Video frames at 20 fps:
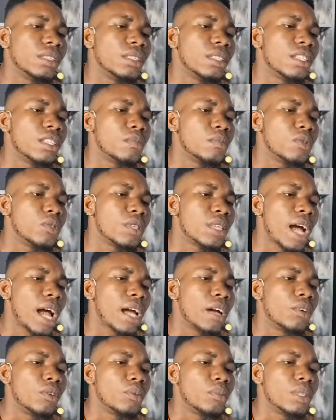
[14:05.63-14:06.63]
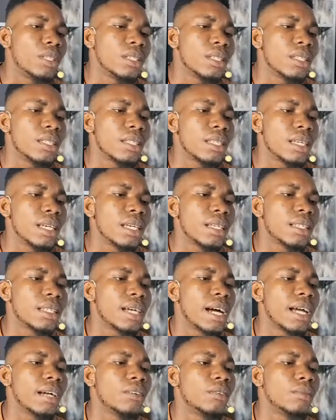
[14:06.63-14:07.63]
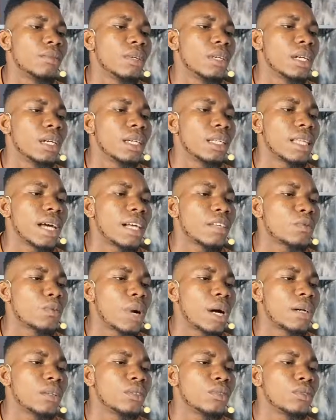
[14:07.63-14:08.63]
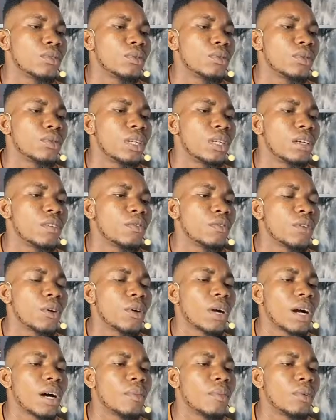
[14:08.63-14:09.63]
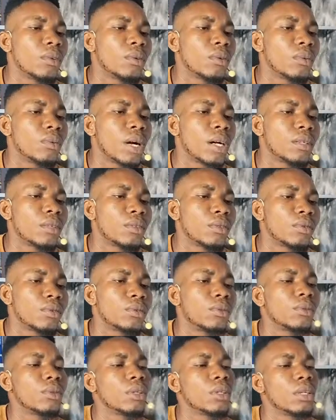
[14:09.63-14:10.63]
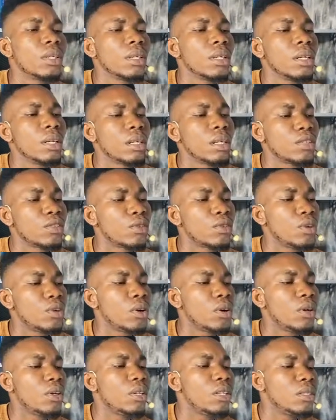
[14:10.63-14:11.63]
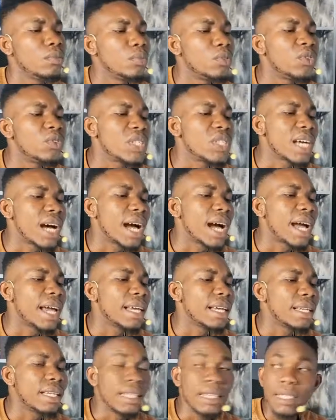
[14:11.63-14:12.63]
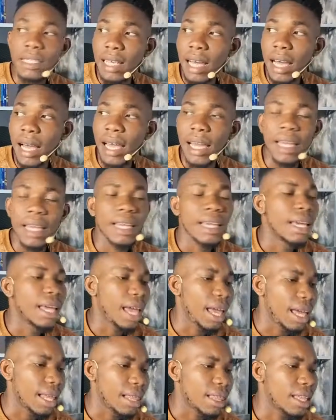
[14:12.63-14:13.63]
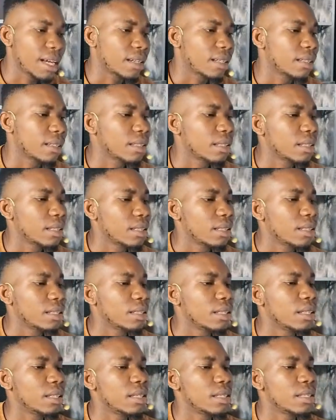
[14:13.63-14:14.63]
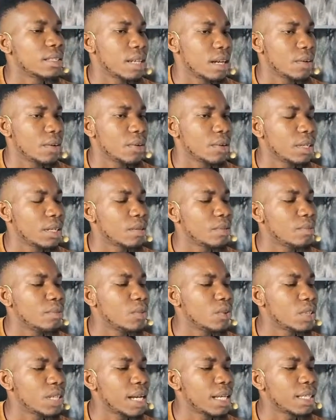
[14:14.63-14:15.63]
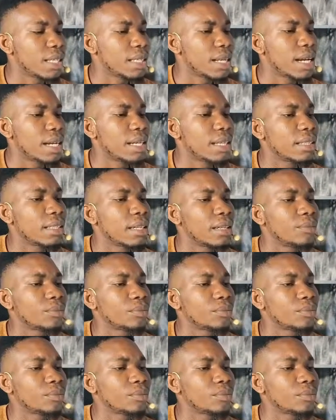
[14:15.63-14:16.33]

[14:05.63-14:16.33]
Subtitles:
This is butyl group, this is ethyl group. It has 1, 2, 3, 4 carbon, 1, 2. So you call it butyl ethyl ether. Is that okay? Butyl ethyl ether.